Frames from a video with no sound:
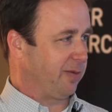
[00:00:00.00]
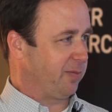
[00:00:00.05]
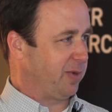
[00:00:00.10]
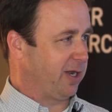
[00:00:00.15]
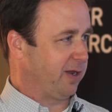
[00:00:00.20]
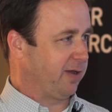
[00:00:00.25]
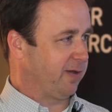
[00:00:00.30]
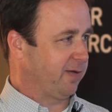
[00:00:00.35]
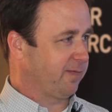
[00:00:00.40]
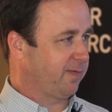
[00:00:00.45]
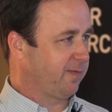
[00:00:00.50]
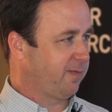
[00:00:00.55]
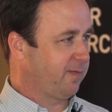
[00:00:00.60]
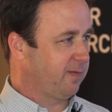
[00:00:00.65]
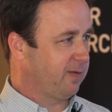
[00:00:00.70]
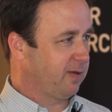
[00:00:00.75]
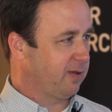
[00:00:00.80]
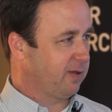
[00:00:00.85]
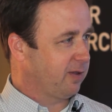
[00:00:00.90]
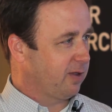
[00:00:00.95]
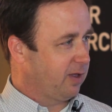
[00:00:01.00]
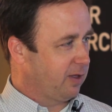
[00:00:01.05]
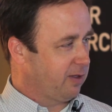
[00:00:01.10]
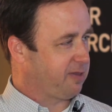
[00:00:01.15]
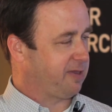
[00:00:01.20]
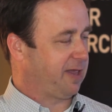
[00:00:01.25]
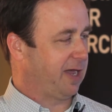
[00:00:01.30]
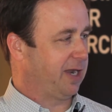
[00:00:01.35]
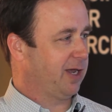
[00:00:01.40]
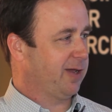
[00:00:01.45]
bit of
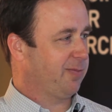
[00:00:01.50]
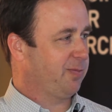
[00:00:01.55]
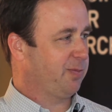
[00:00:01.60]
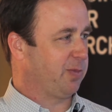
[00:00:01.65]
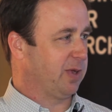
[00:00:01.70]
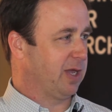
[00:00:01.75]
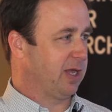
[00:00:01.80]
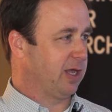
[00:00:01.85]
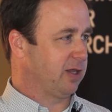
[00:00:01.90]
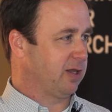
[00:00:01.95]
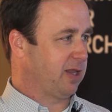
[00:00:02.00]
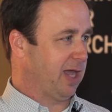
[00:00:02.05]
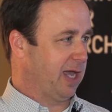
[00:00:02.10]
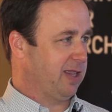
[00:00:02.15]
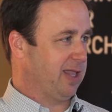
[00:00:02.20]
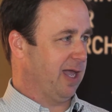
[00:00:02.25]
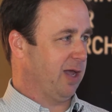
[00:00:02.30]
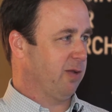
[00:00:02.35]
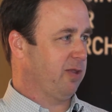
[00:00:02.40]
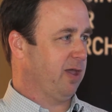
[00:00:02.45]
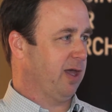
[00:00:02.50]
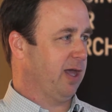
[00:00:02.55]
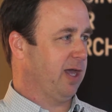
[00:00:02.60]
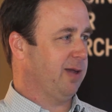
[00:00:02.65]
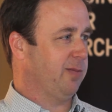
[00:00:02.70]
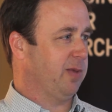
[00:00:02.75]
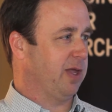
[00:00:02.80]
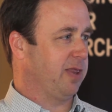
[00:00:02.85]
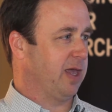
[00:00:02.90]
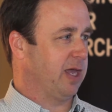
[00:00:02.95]
setup and takedown
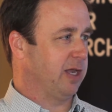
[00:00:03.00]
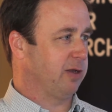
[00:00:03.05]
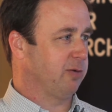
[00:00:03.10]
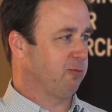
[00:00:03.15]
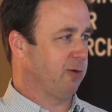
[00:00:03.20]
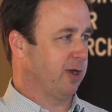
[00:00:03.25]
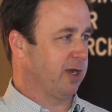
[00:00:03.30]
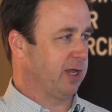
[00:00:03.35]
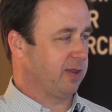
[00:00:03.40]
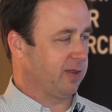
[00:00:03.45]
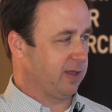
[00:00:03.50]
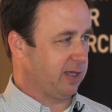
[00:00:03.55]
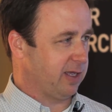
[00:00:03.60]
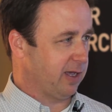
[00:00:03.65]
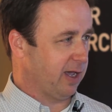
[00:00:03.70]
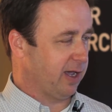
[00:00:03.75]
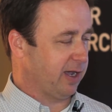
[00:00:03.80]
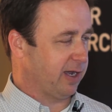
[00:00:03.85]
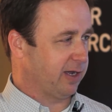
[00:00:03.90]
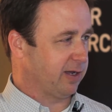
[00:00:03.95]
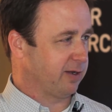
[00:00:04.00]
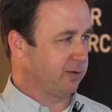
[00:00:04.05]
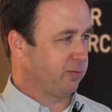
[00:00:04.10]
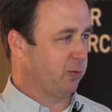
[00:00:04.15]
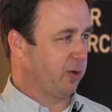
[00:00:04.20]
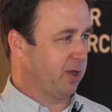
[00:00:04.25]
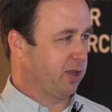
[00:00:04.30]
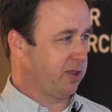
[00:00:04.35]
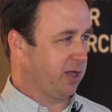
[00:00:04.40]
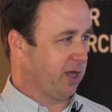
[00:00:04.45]
time, and then running the Ion
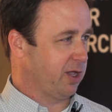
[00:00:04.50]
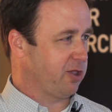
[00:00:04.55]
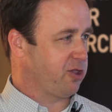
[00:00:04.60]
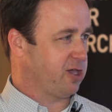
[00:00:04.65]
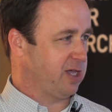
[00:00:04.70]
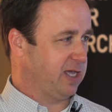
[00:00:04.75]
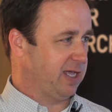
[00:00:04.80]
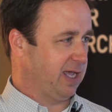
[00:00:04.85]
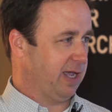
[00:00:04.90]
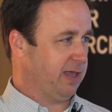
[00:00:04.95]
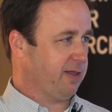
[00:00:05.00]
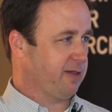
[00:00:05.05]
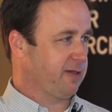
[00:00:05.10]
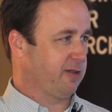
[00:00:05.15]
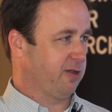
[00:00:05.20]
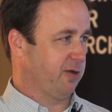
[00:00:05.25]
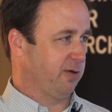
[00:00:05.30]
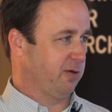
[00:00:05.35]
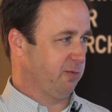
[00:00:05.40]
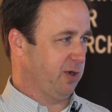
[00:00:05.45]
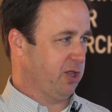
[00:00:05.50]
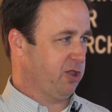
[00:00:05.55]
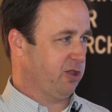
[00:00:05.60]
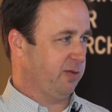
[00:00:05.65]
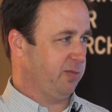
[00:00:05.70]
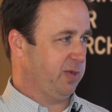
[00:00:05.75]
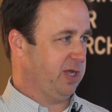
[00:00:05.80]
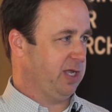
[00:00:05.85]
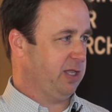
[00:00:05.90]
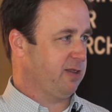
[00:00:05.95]
One Touch ES to enrich
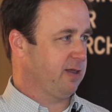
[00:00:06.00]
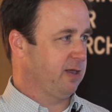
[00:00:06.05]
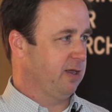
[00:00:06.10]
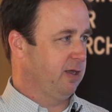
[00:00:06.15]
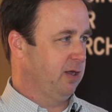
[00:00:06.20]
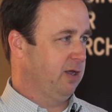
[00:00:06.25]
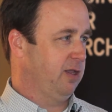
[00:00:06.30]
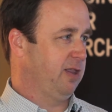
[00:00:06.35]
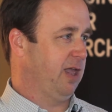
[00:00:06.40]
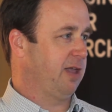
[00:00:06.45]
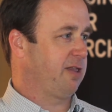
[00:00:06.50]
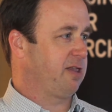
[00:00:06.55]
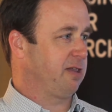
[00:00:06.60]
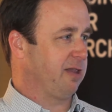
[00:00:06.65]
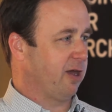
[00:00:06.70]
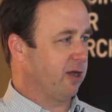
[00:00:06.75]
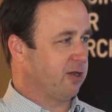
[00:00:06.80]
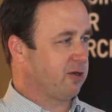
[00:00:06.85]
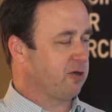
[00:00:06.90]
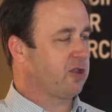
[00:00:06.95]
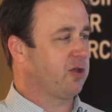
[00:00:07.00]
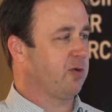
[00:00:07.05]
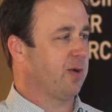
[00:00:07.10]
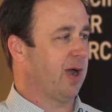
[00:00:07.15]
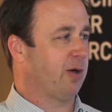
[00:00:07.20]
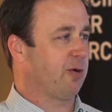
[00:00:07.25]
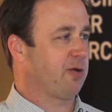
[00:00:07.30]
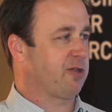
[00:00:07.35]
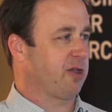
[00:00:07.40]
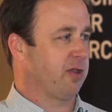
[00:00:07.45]
the beads. Mm -hmm. Takes under two
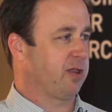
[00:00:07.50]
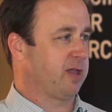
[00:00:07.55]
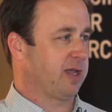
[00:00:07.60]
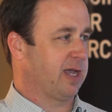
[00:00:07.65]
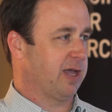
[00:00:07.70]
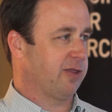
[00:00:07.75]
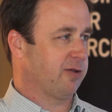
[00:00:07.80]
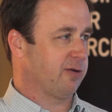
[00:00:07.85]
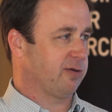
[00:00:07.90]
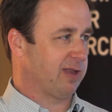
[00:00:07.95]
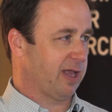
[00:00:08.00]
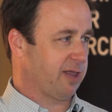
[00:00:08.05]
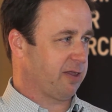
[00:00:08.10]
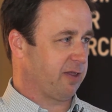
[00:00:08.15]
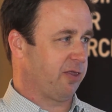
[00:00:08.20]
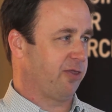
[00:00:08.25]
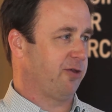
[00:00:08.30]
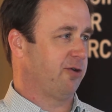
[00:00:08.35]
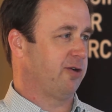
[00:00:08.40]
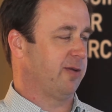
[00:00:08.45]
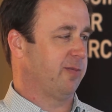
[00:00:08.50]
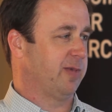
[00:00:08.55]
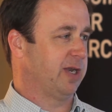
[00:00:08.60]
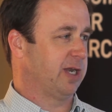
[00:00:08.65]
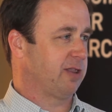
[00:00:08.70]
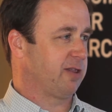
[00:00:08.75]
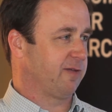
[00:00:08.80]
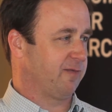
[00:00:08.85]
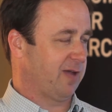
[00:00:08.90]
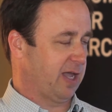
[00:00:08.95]
hours altogether, less than 30
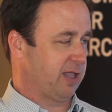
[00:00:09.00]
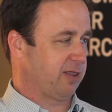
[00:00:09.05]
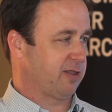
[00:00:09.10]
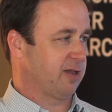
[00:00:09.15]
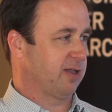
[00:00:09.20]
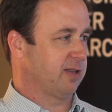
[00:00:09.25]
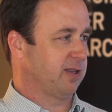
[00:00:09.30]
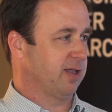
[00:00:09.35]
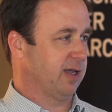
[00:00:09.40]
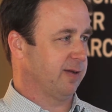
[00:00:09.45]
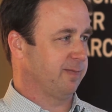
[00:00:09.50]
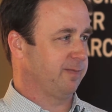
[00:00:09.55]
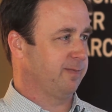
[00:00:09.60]
minutes of hands-on time.